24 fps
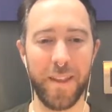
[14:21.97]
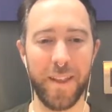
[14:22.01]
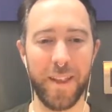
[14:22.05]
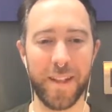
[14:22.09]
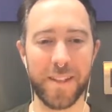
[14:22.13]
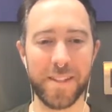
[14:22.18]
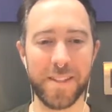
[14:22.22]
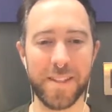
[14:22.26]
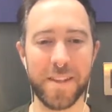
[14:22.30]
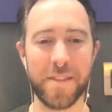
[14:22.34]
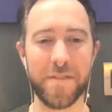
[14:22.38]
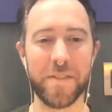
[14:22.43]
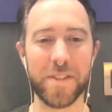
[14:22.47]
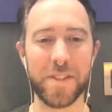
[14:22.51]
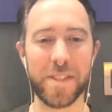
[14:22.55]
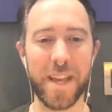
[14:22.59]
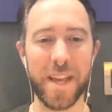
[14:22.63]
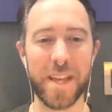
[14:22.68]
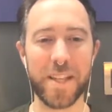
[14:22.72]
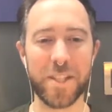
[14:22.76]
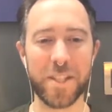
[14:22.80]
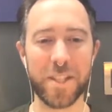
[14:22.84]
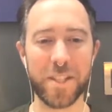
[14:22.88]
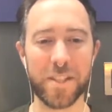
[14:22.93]
It's an
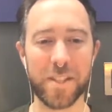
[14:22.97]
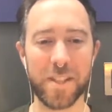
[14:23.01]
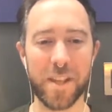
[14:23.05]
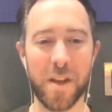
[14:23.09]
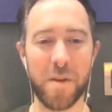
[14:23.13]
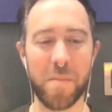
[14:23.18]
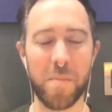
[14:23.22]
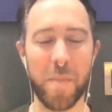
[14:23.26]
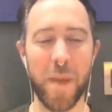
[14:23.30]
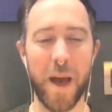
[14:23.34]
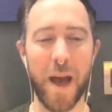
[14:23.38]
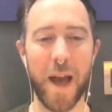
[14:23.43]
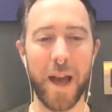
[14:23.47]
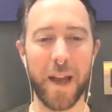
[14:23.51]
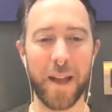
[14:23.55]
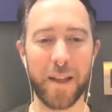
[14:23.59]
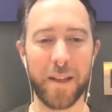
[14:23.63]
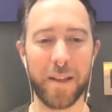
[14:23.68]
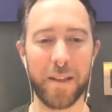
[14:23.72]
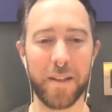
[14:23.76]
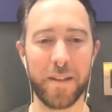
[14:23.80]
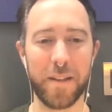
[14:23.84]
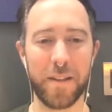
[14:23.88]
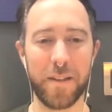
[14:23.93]
invitation to come
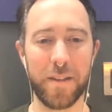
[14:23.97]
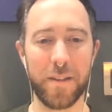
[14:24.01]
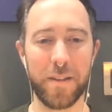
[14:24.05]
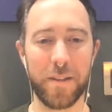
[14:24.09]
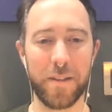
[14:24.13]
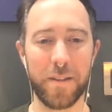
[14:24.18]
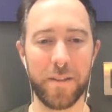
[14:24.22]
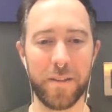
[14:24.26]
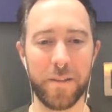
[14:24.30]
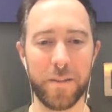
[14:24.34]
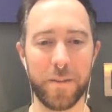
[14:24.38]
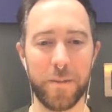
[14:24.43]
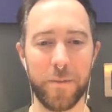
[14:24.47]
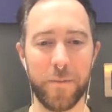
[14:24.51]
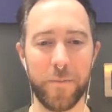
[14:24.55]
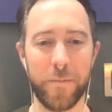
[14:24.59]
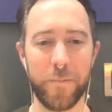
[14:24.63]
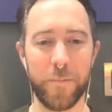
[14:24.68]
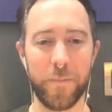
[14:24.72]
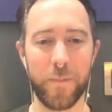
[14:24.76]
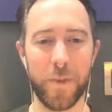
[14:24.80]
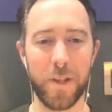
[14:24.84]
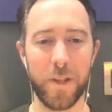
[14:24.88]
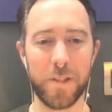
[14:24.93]
back,
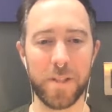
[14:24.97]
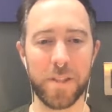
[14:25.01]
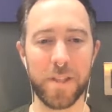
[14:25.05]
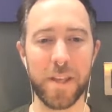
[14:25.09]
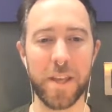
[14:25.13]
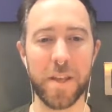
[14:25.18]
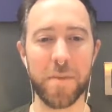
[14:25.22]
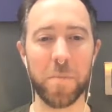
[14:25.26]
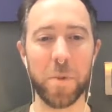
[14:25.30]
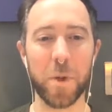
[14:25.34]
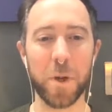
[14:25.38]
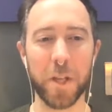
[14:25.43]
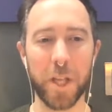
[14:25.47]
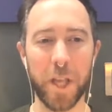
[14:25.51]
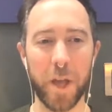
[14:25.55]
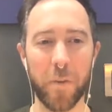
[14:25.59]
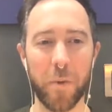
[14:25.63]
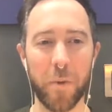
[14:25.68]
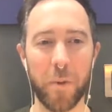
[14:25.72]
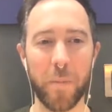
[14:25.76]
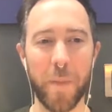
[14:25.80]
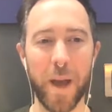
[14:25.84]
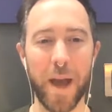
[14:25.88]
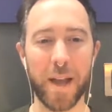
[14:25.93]
to keep on
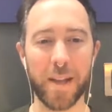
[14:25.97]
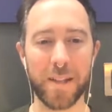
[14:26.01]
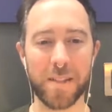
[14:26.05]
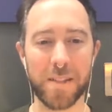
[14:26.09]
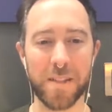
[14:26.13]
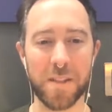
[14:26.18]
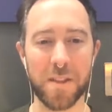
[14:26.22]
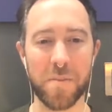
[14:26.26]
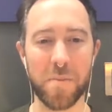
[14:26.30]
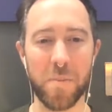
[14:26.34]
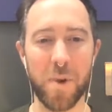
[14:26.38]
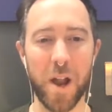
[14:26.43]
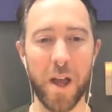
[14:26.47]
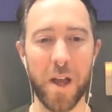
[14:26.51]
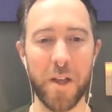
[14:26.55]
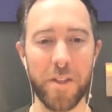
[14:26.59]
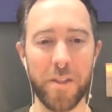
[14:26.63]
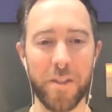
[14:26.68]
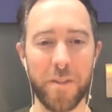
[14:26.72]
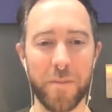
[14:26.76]
coming back to the breath.